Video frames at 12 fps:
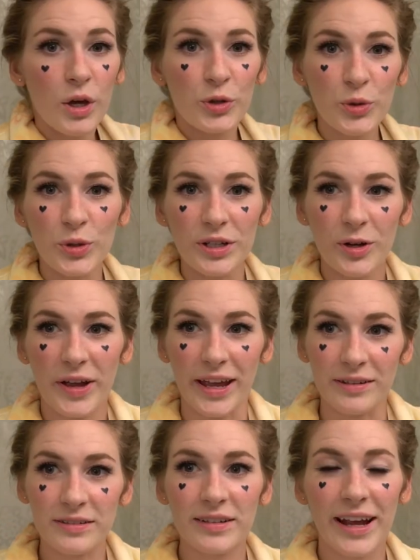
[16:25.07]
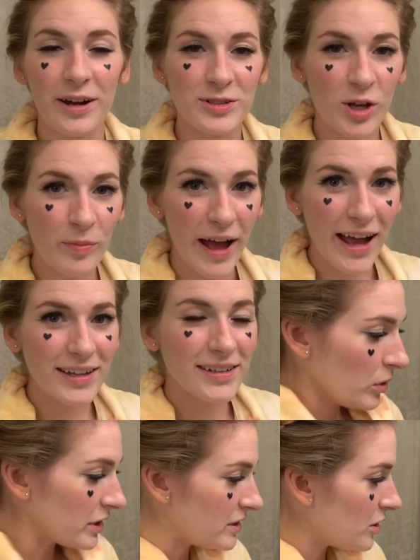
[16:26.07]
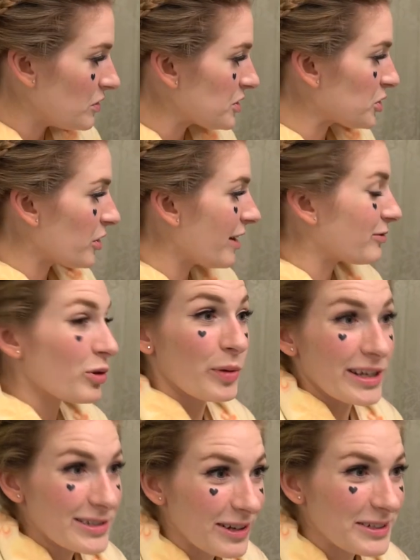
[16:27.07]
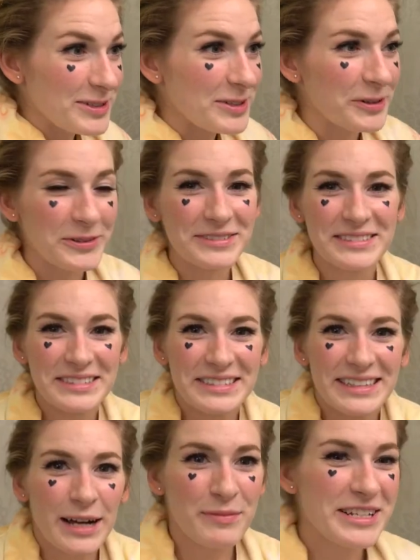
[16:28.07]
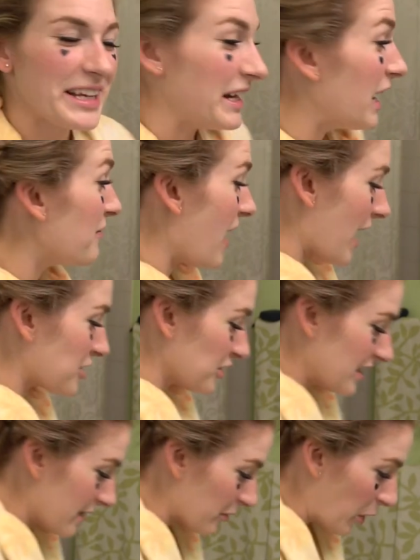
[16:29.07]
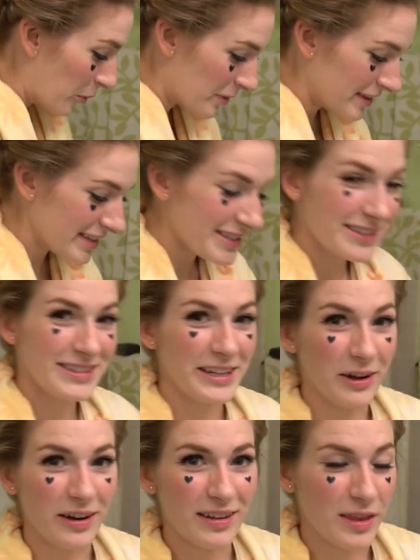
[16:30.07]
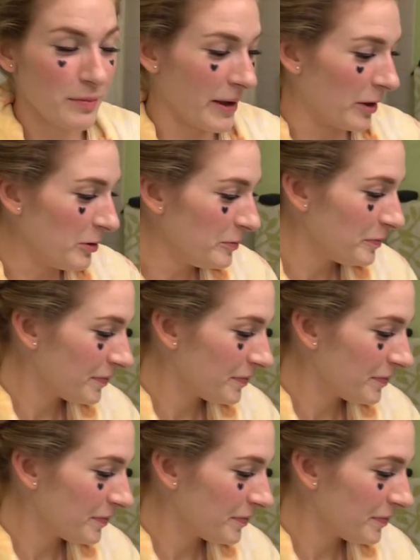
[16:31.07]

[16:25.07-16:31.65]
Cool, okay, hair's all back. We'll continue the story after the wig's on, so I'm excited. I've actually never opened this since I got it in the mail.